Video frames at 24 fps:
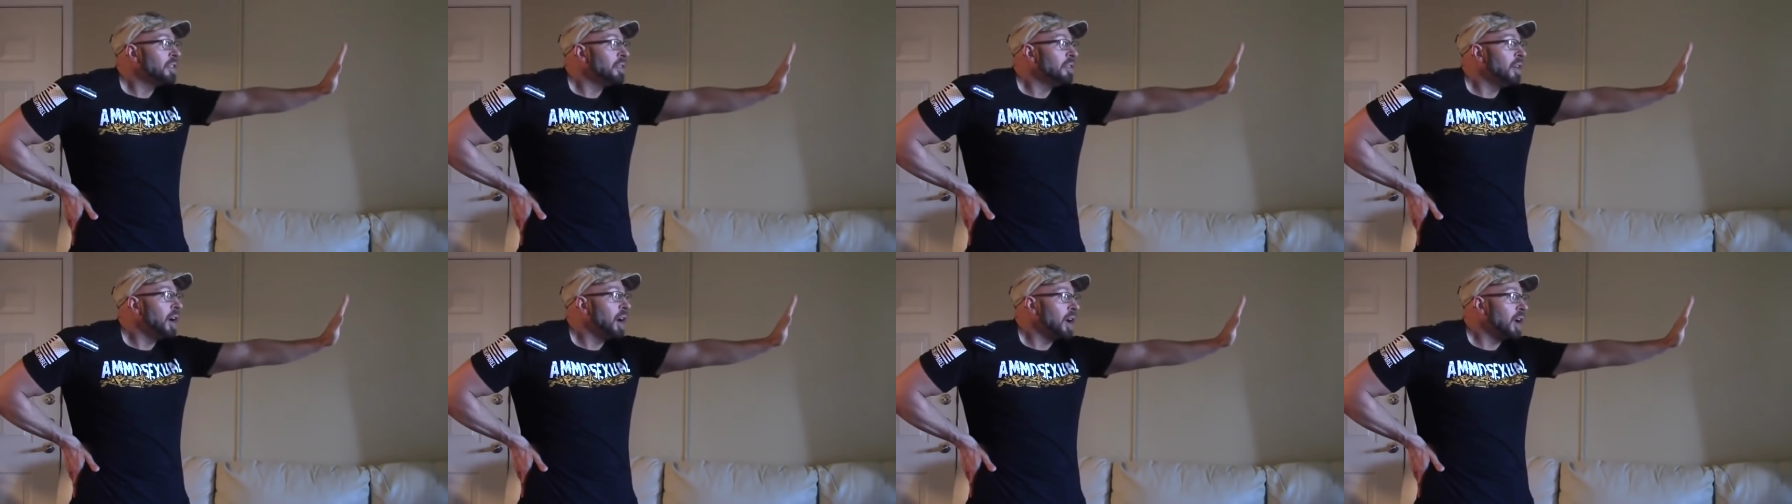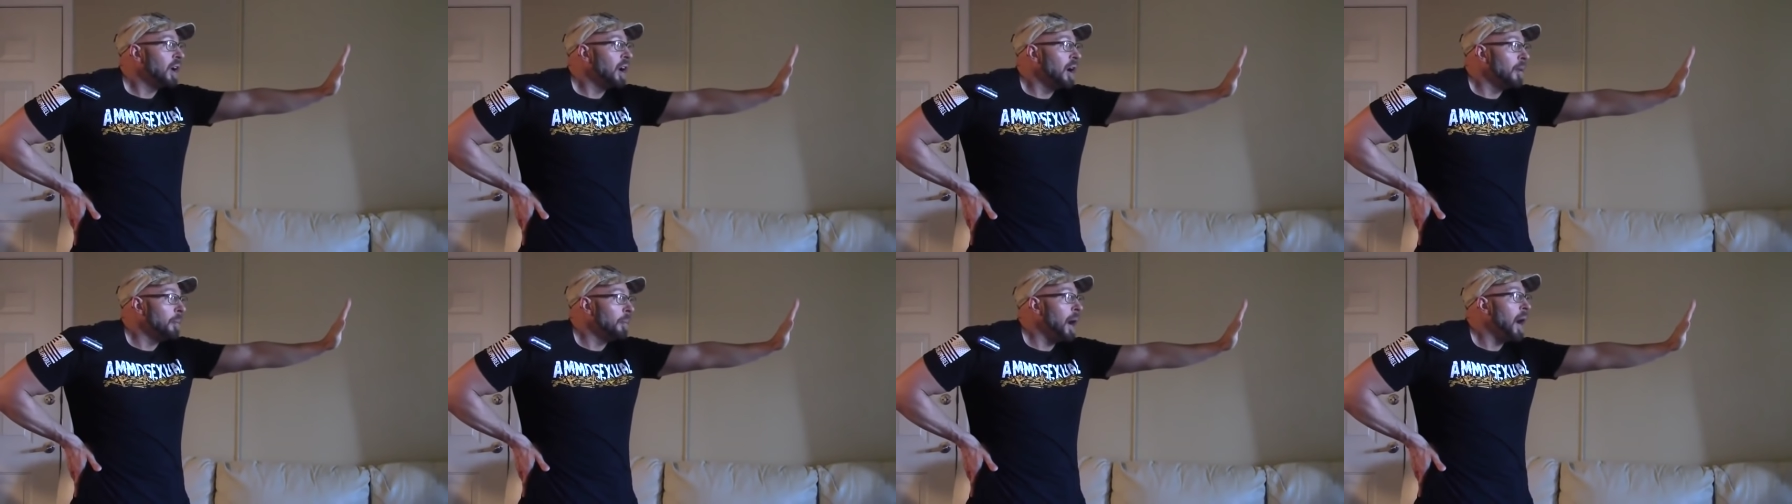fuck
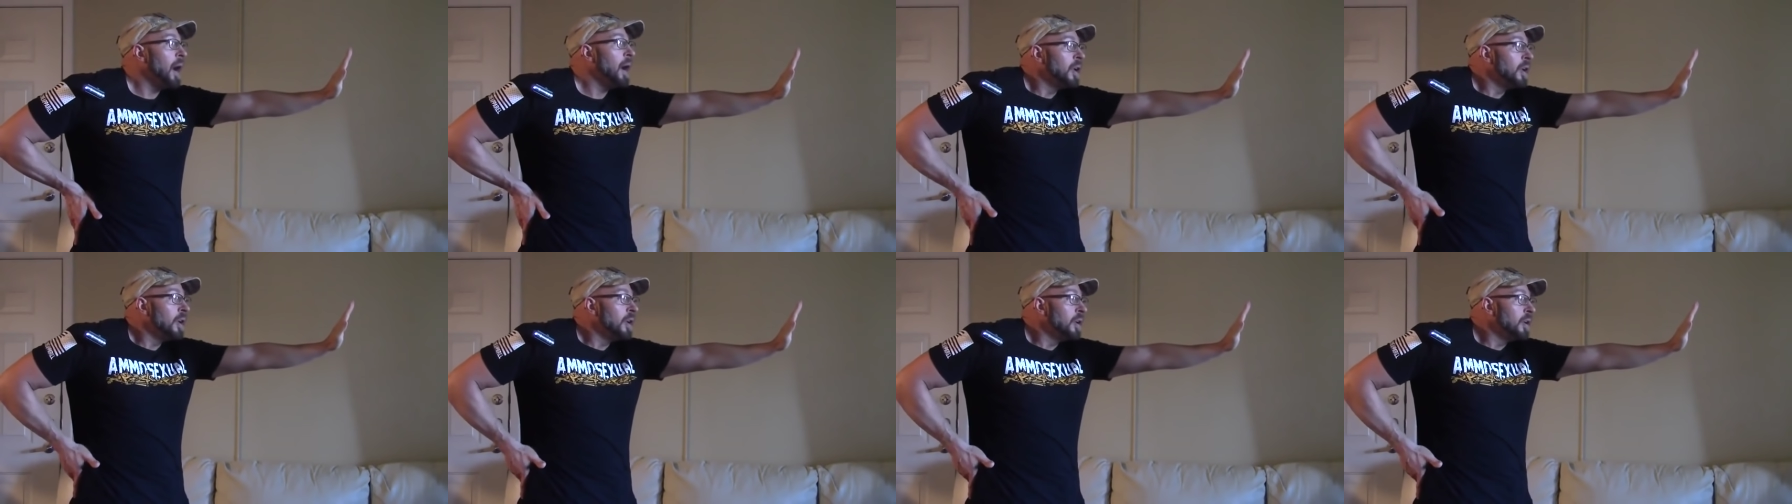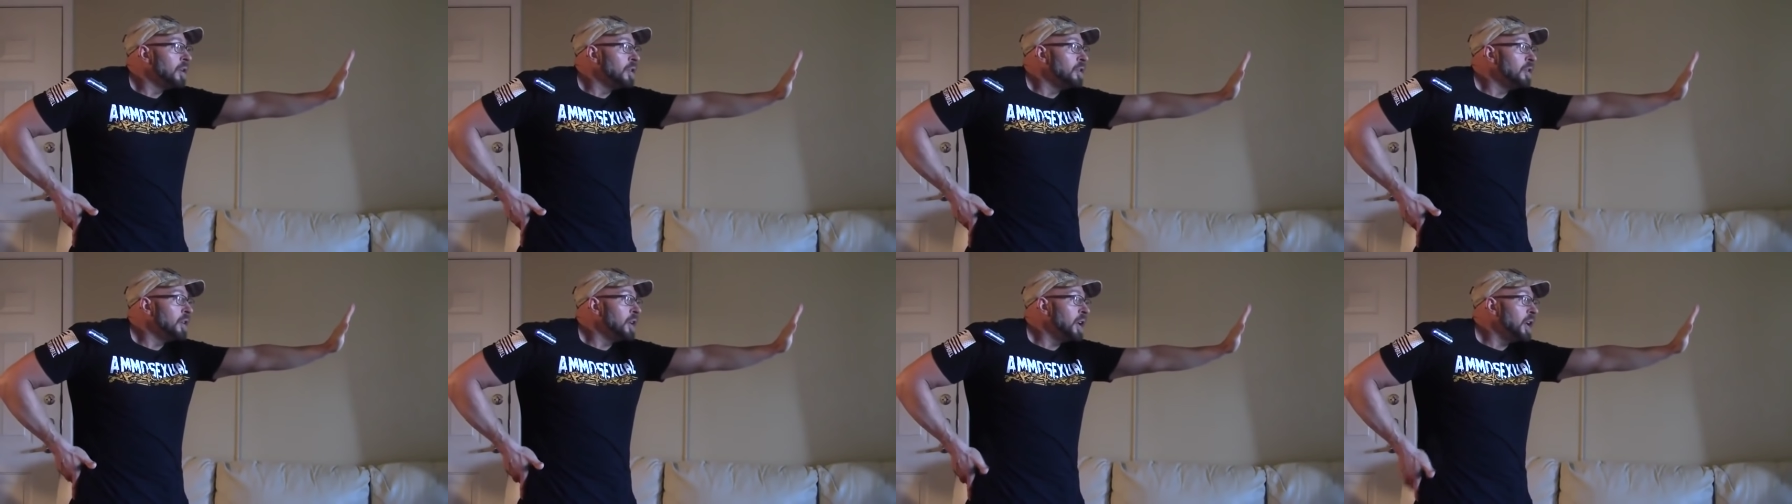up.
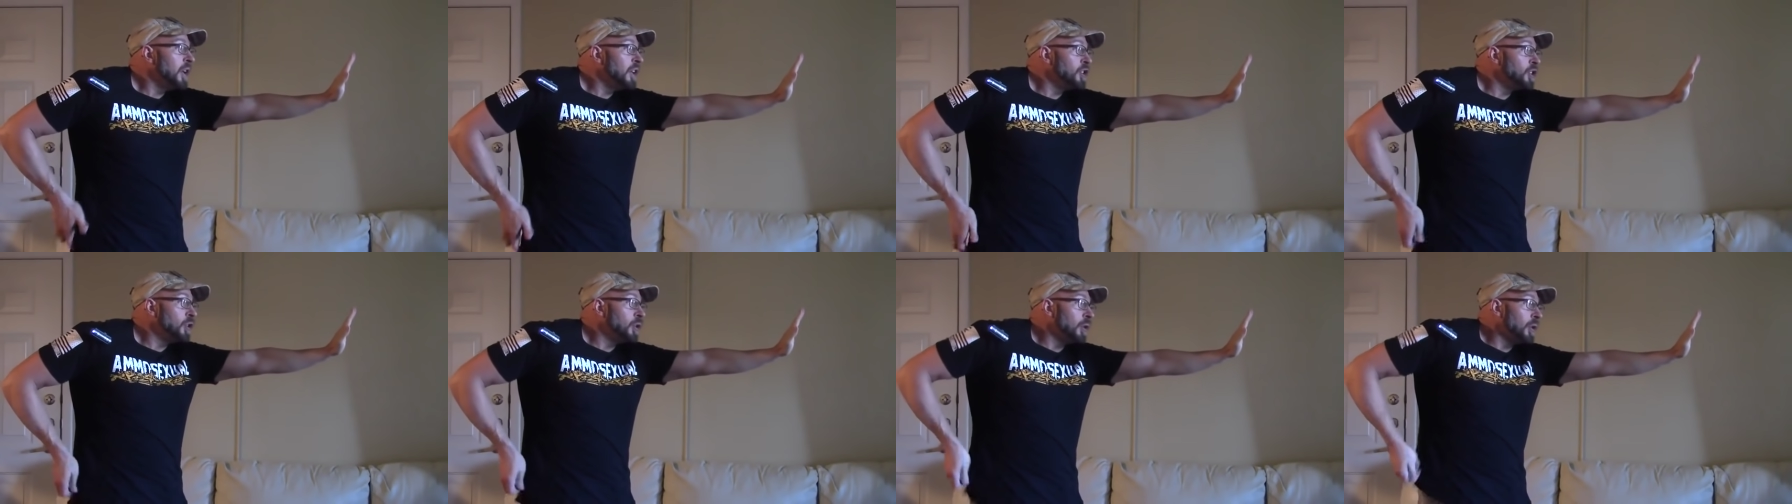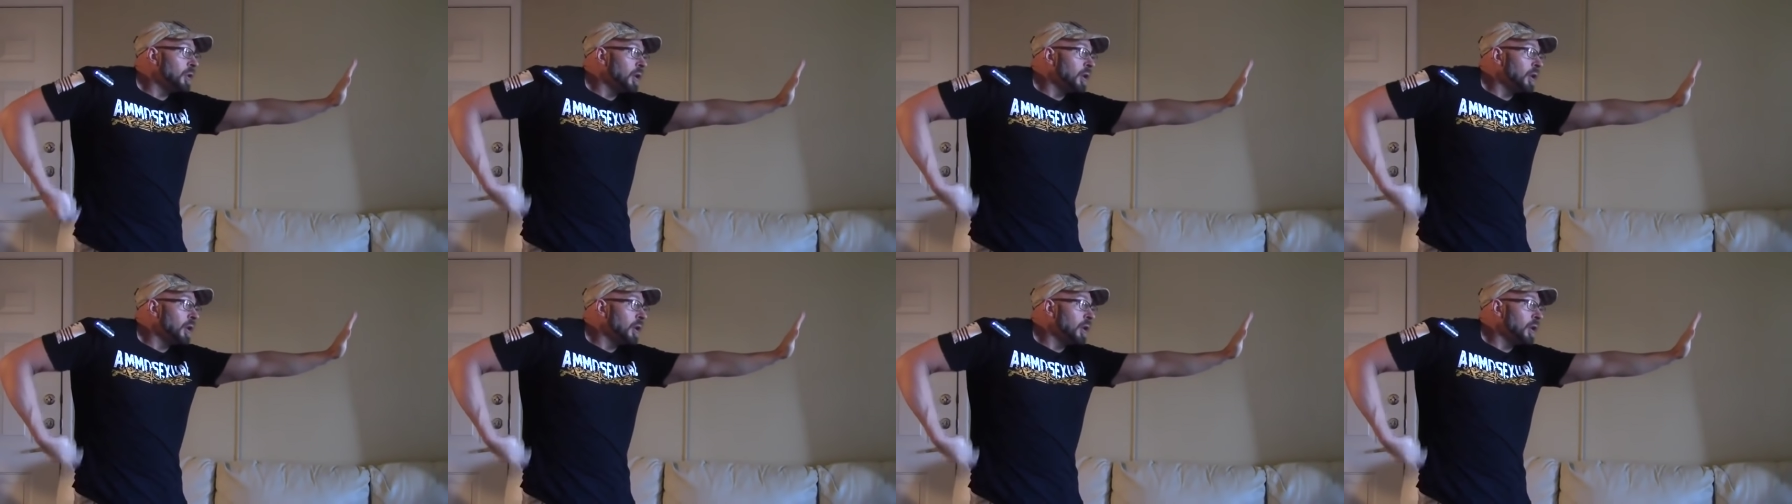You're getting too